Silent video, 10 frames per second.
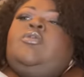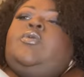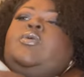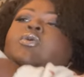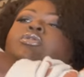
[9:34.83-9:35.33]

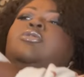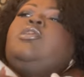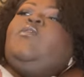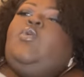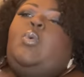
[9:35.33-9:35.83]
Ooh, so
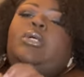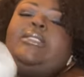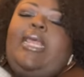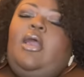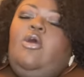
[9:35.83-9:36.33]
if you want
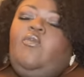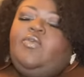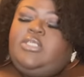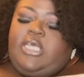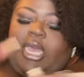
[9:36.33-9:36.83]
that
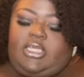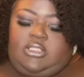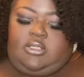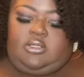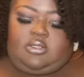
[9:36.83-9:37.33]
oversized
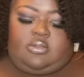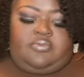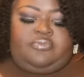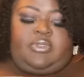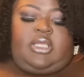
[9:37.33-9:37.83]
look,
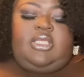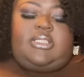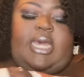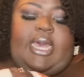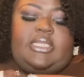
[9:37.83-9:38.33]

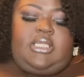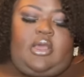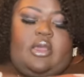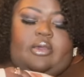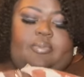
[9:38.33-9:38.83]
size
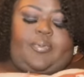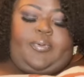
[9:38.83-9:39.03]
up